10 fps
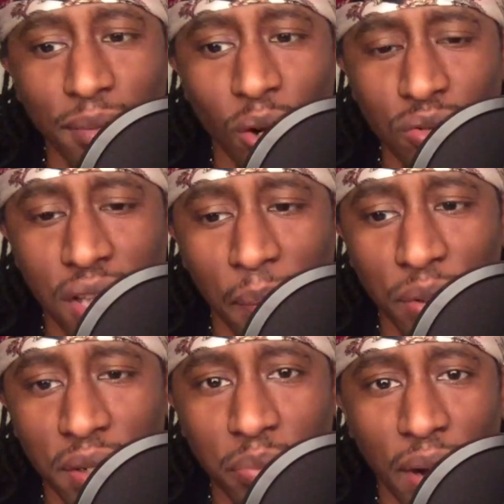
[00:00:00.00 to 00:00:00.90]
Hotep
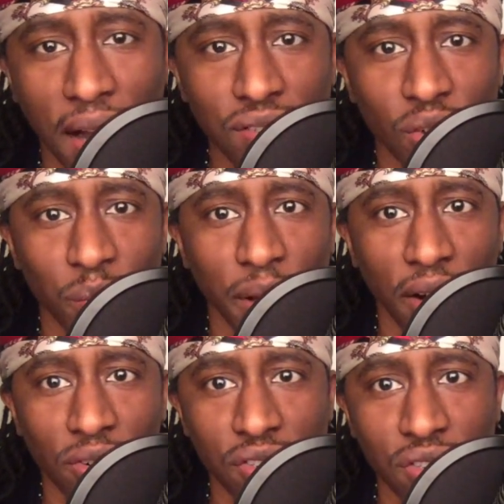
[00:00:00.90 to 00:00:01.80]
in the box on
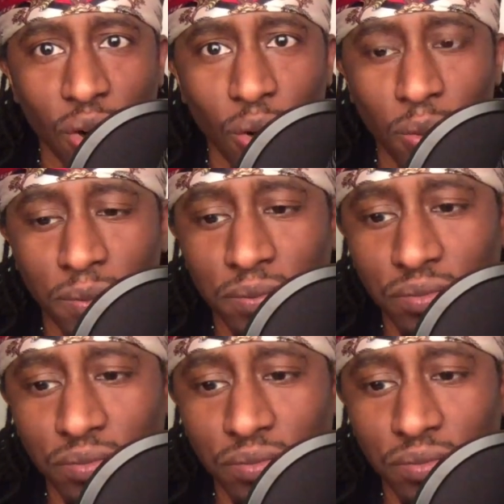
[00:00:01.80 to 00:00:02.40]
Periscope.